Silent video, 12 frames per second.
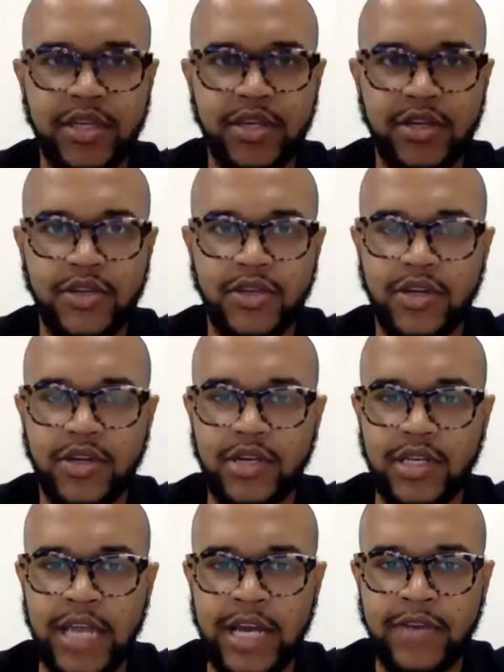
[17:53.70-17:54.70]
there are a
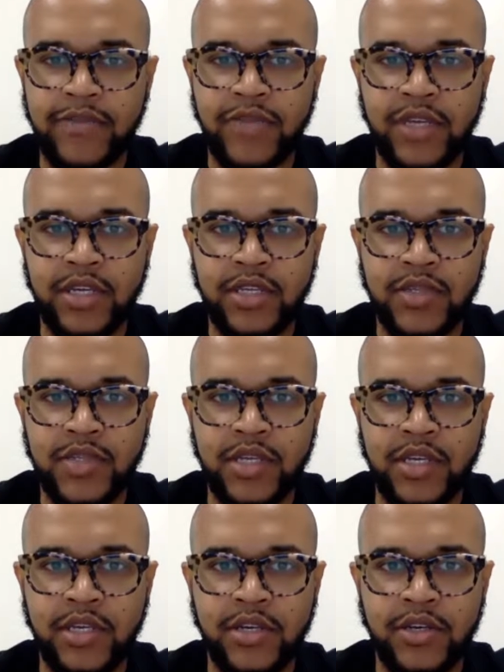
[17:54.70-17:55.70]
lot of things
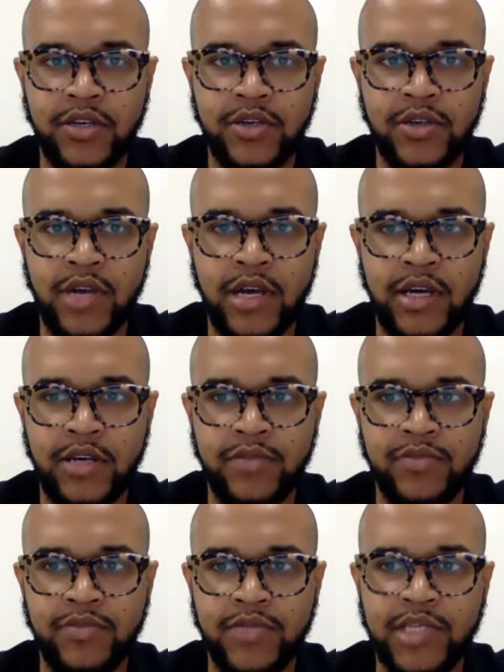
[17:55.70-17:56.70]
here,
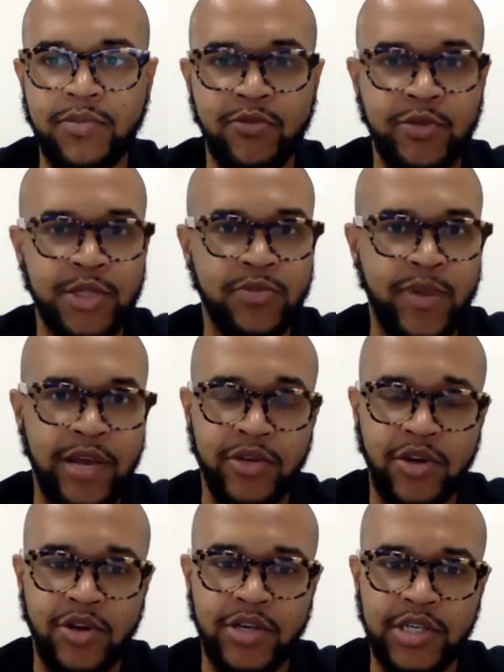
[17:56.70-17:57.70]
some of which Myron
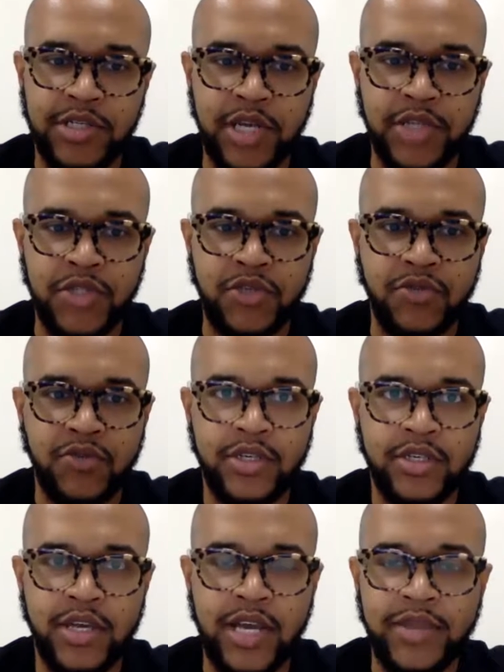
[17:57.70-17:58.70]
already touched
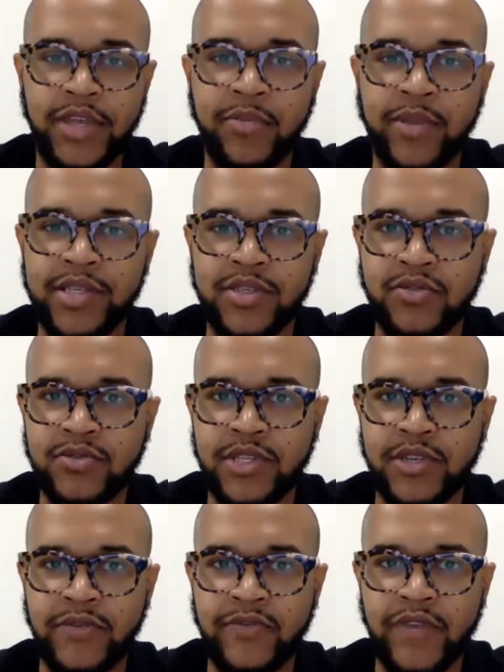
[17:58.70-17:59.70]
on. I think my school is
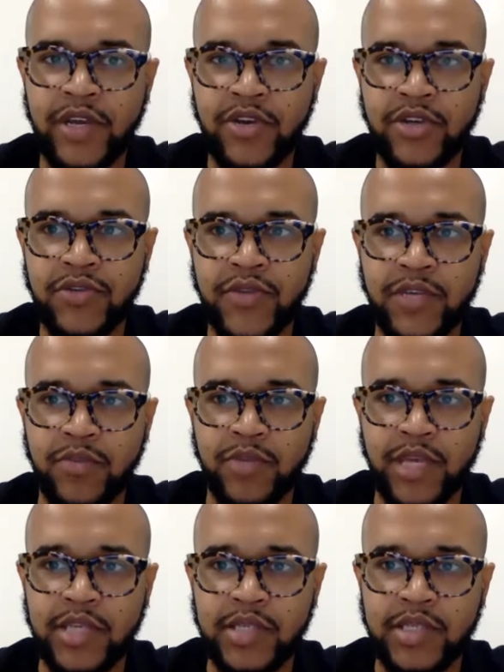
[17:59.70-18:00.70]
in a very unique
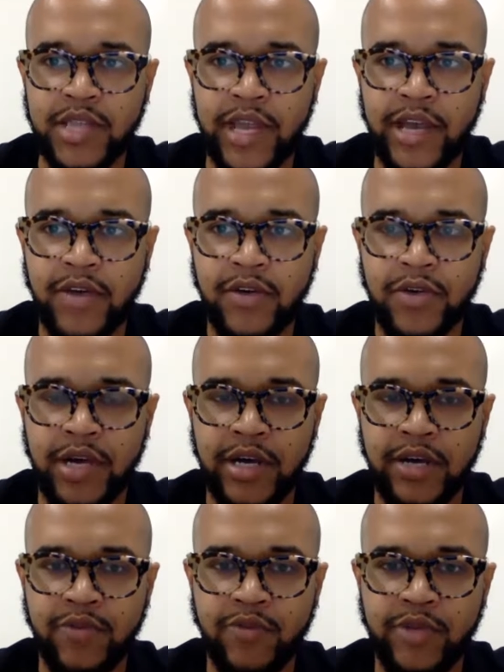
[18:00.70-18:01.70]
place now.
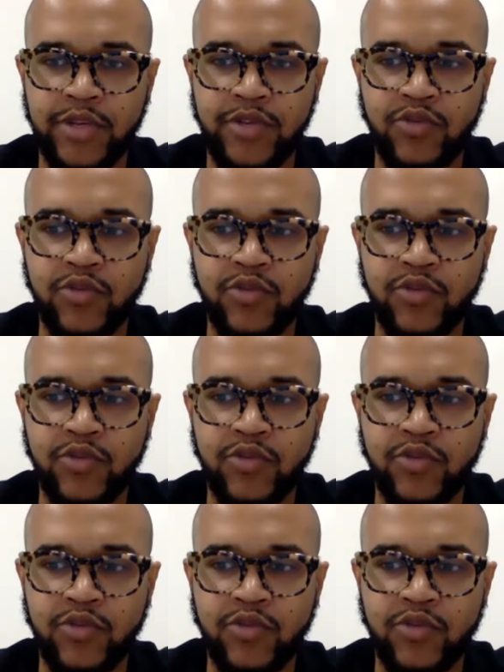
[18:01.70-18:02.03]
We